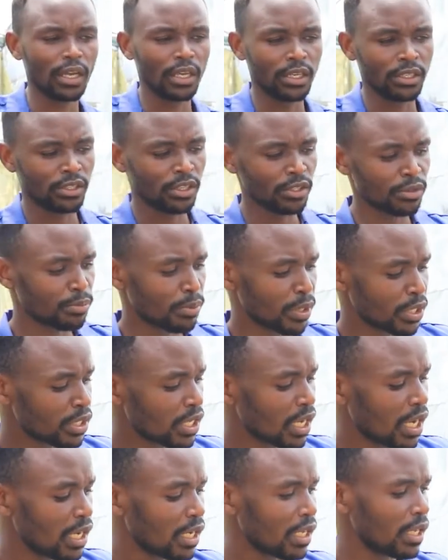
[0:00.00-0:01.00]
as
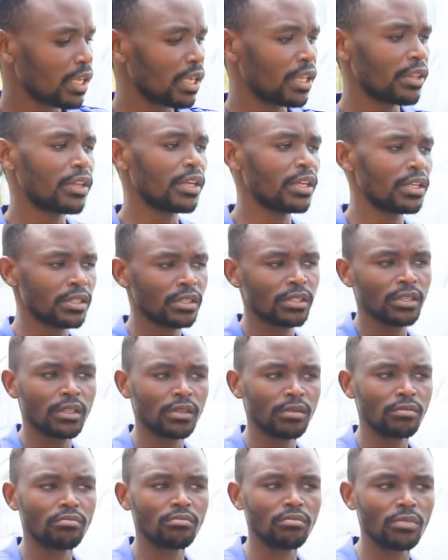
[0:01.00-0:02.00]
especially in this
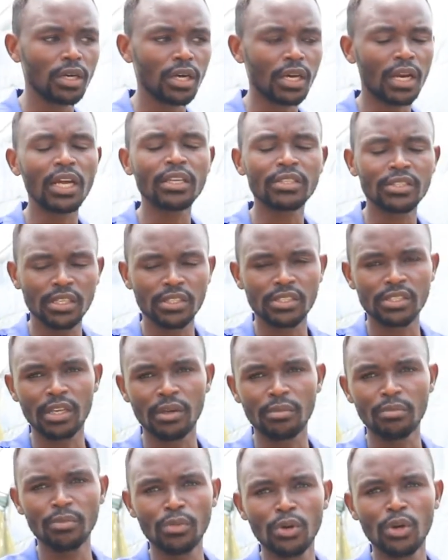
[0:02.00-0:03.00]
R A S
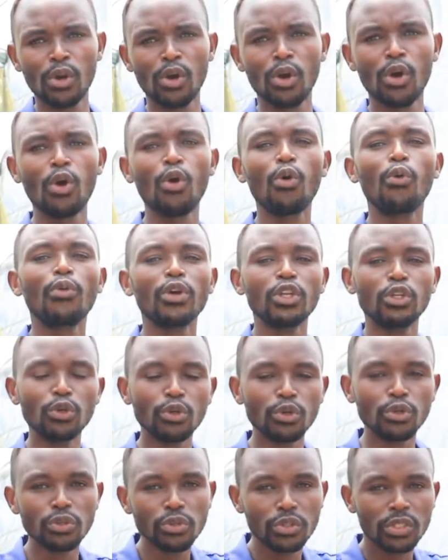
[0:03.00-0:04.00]
system, we
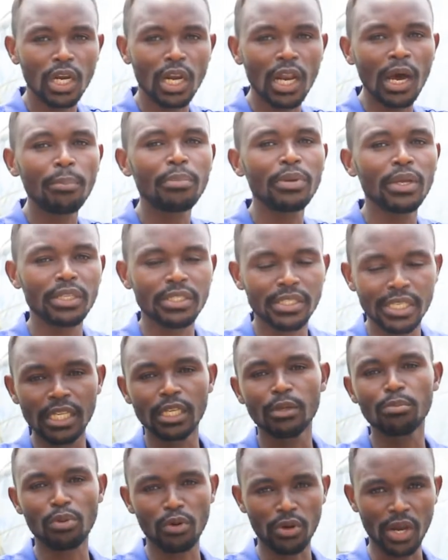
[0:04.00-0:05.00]
do tilapia
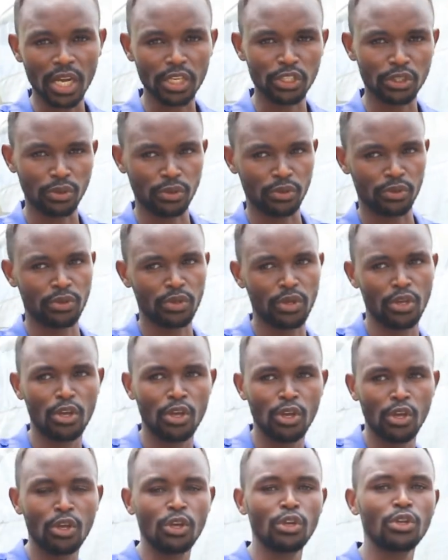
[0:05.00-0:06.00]
seed production.
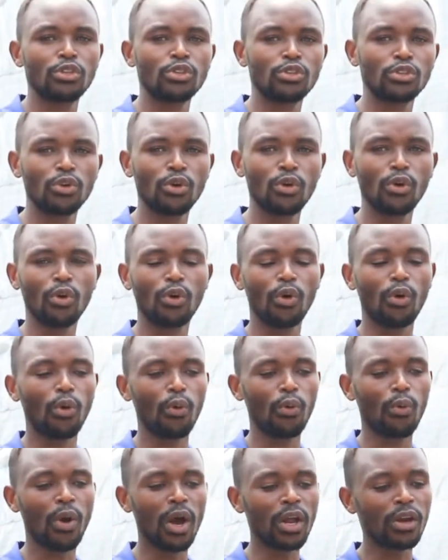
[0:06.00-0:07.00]
So
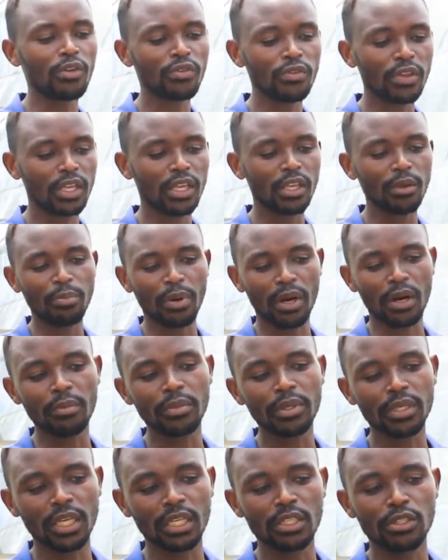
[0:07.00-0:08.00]
one of the key
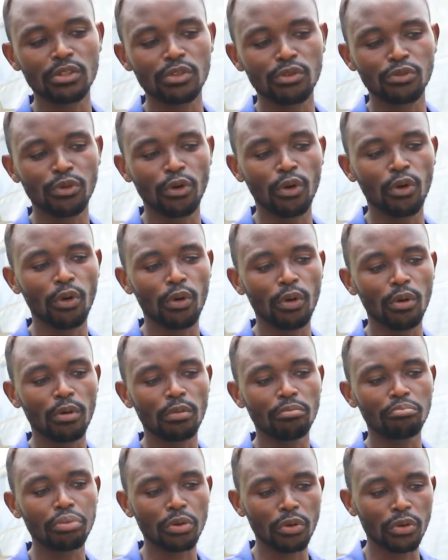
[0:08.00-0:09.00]
parameters for
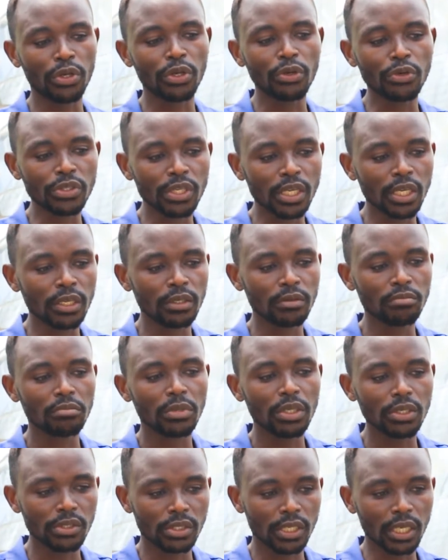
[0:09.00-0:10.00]
producing
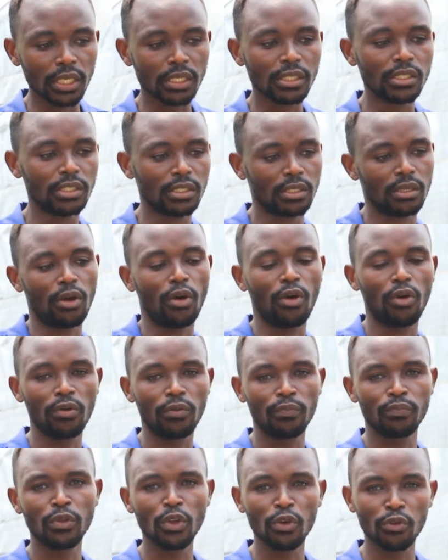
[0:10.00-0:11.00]
seeds
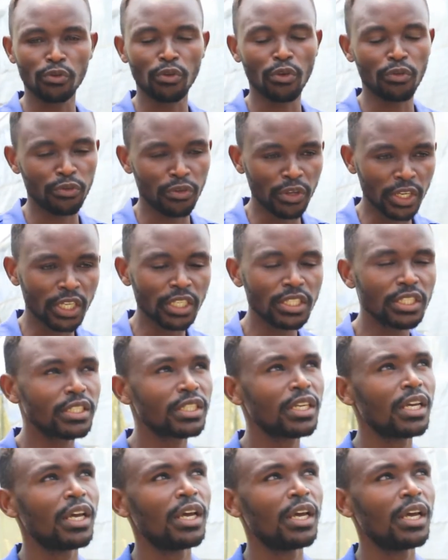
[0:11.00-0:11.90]
for fish,